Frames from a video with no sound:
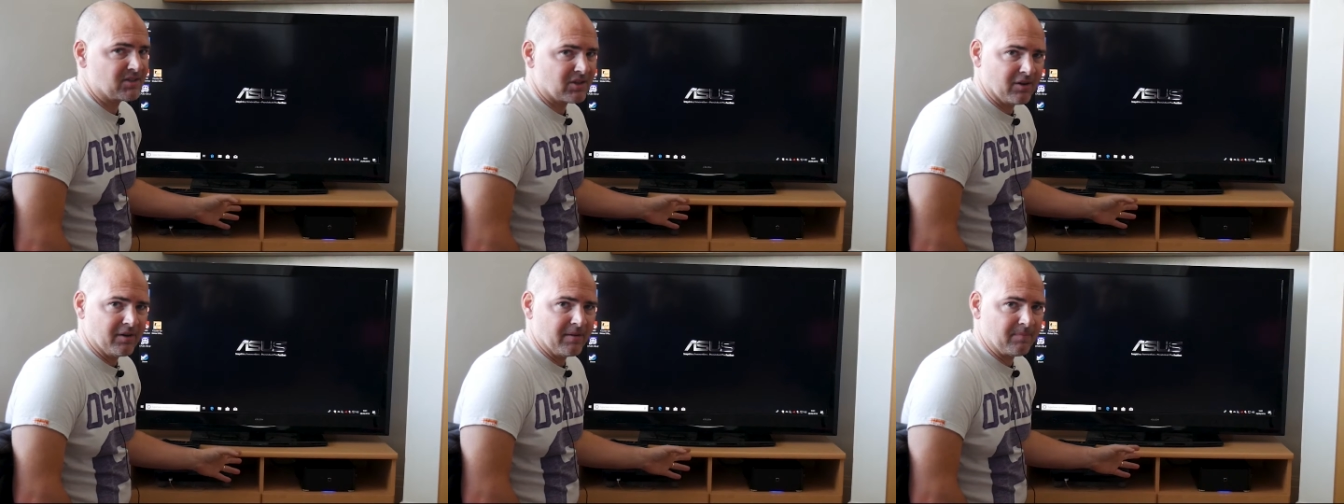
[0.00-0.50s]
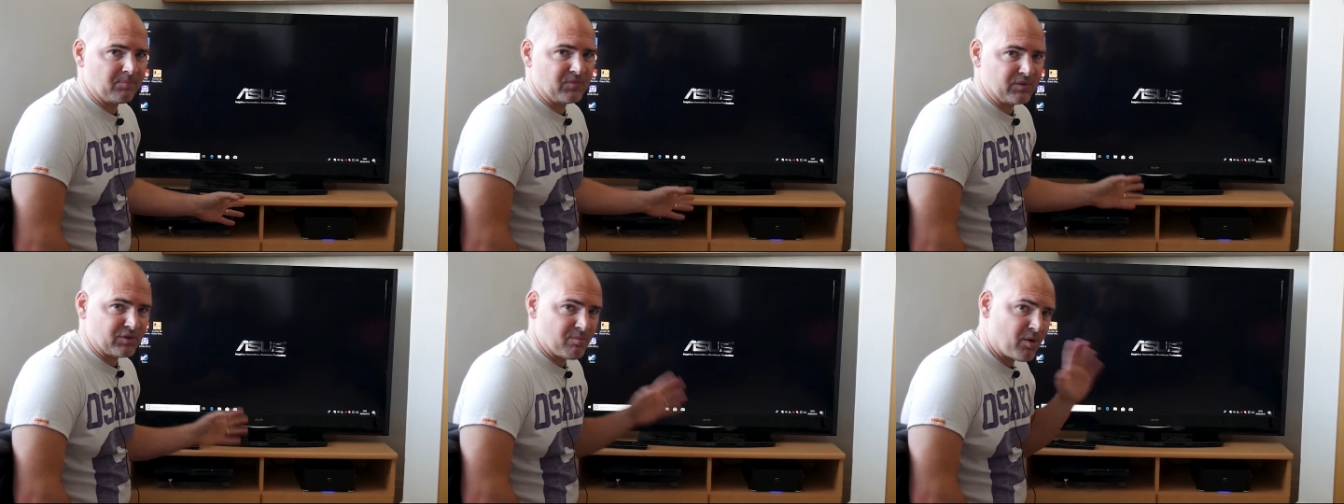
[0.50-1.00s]
silent.
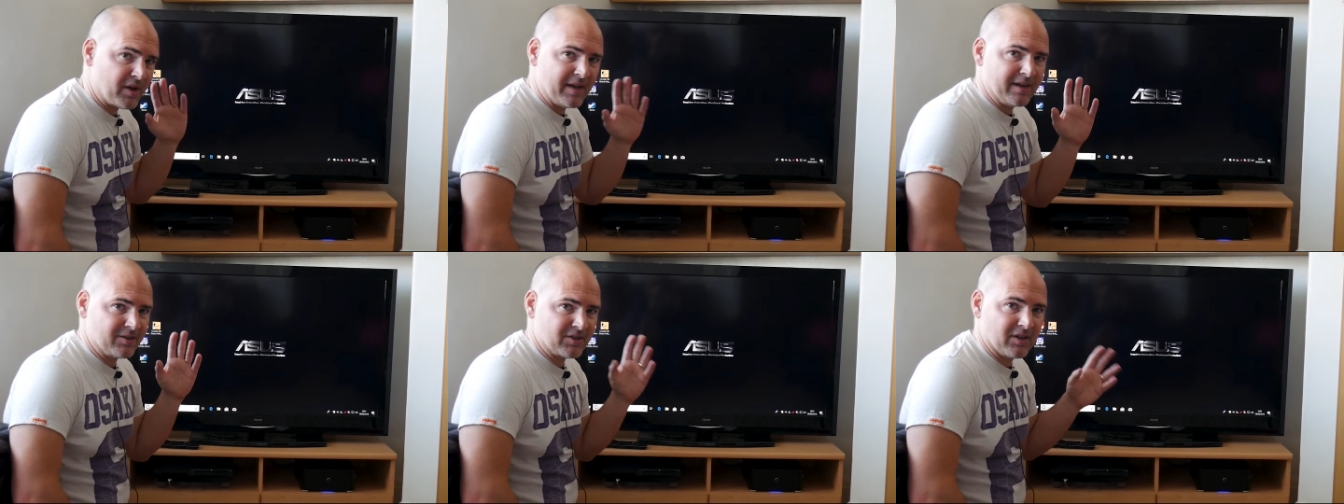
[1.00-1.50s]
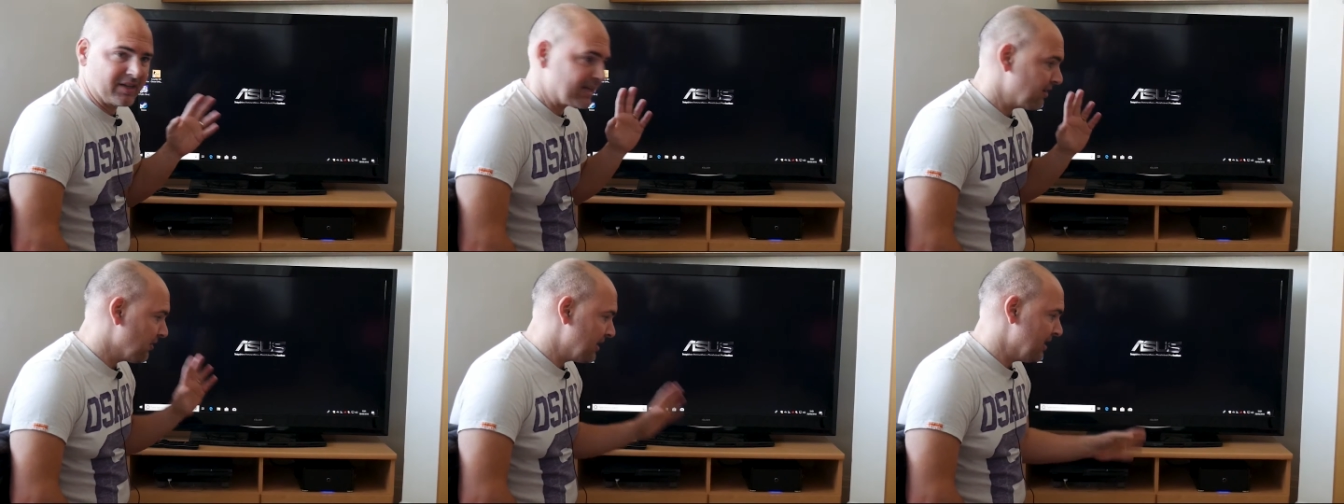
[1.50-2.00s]
To my ears, I
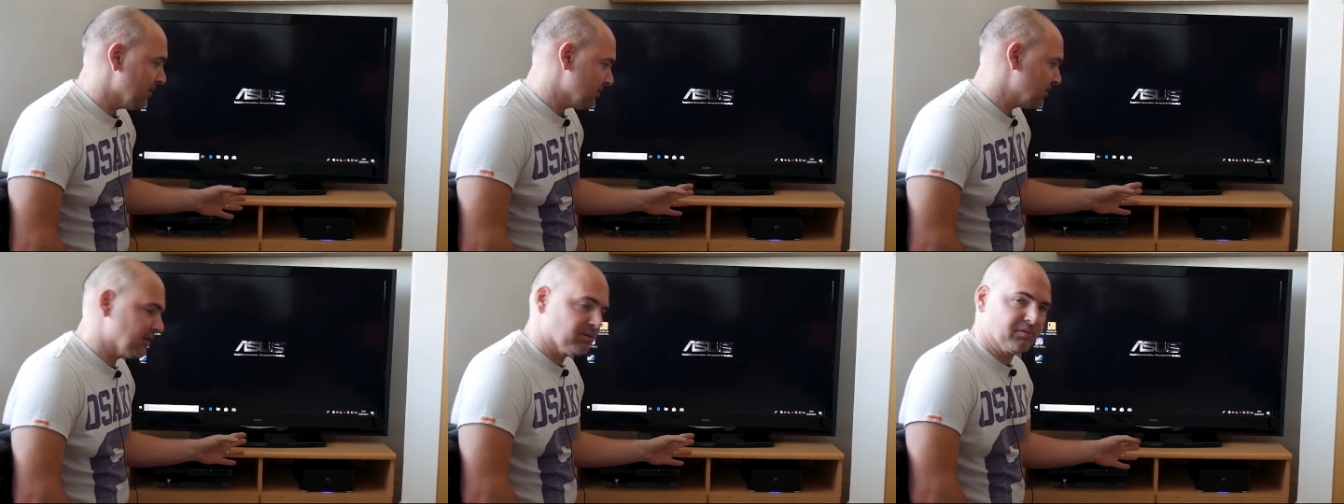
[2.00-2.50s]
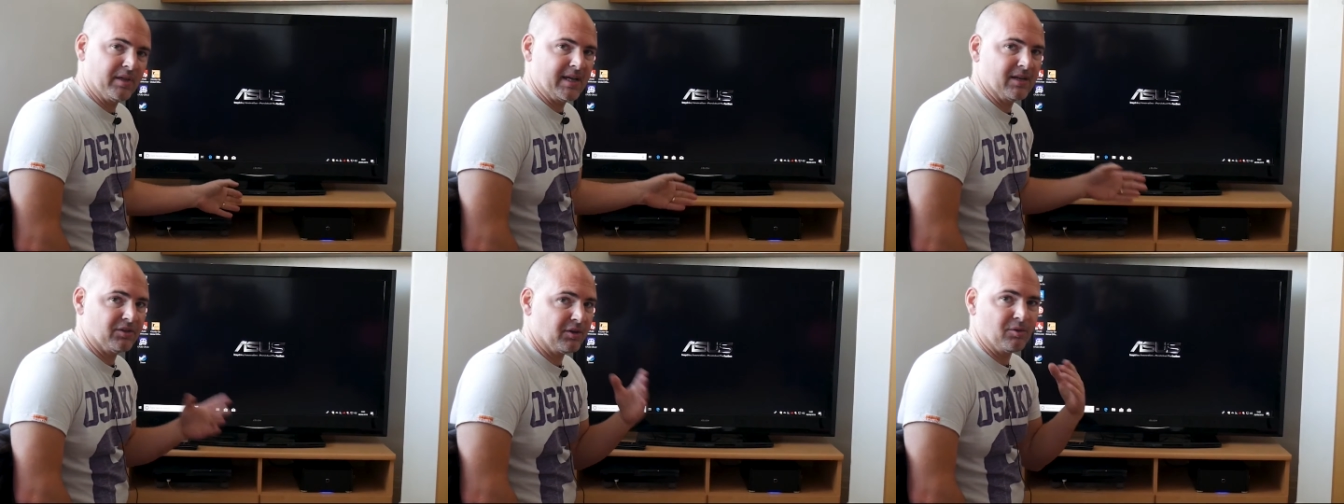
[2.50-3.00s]
cannot hear a single
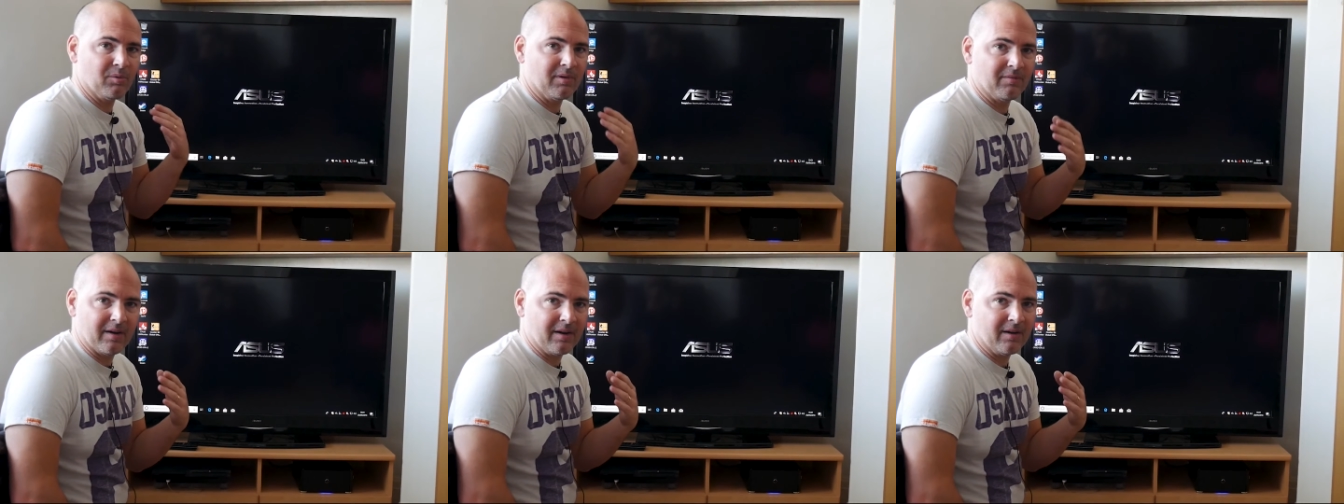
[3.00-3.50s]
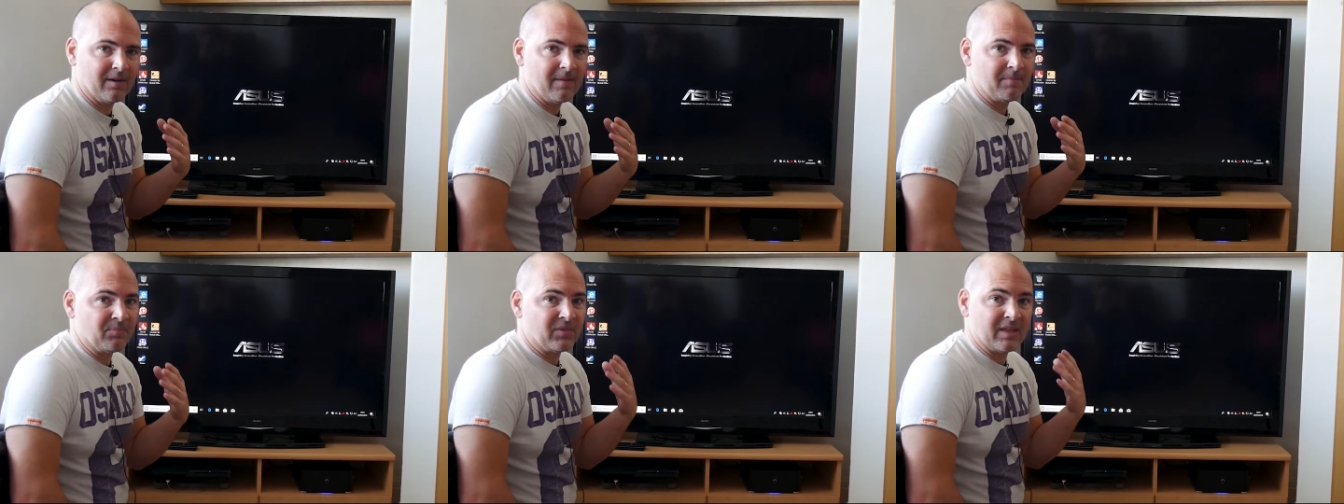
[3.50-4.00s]
thing. I don't know whether
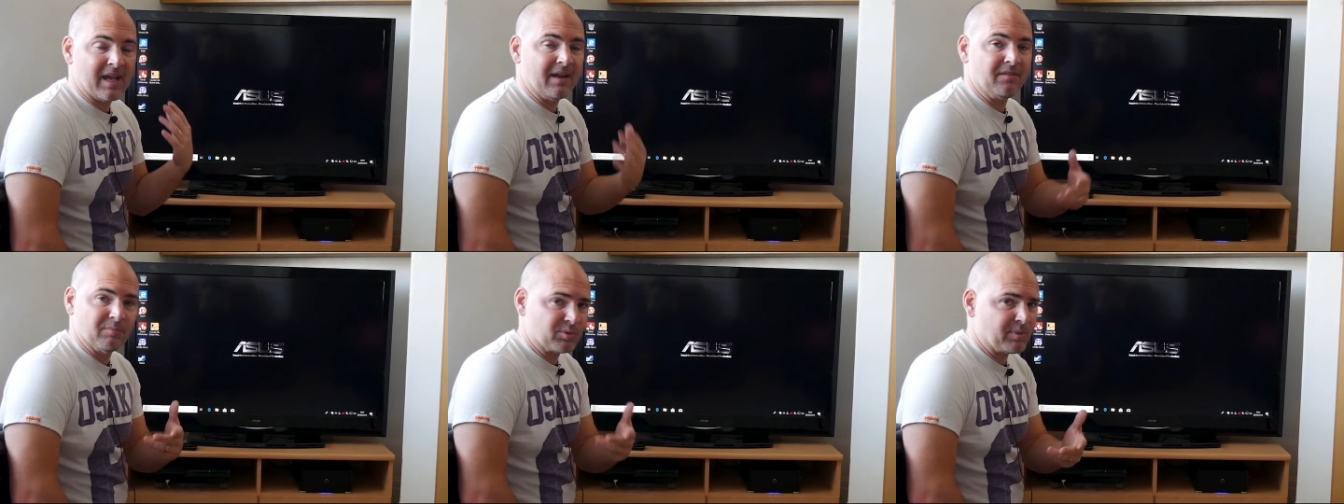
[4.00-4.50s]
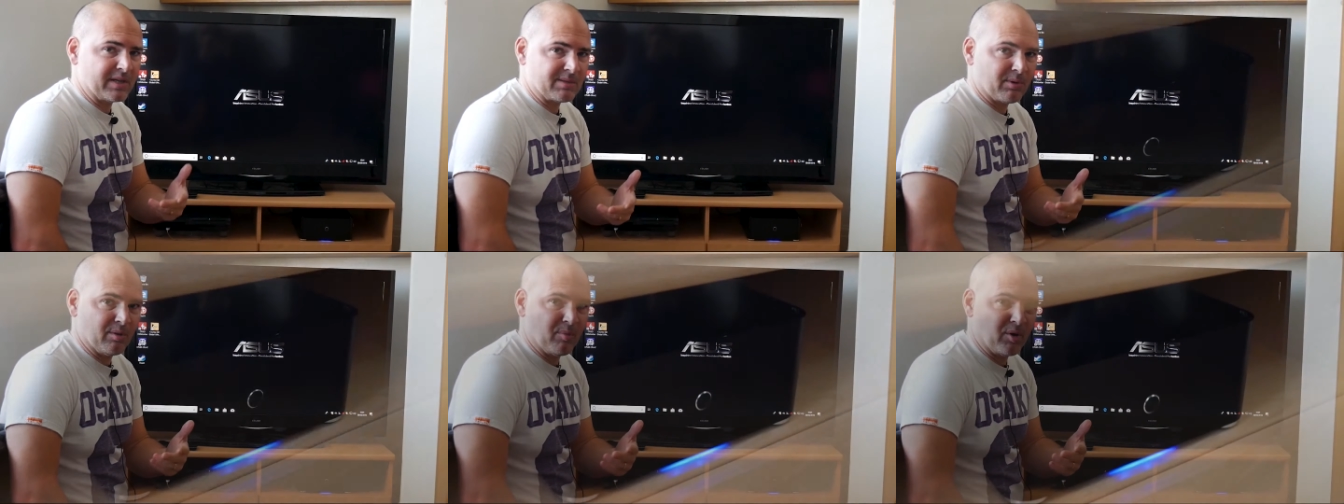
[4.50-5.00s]
anything was picked up on the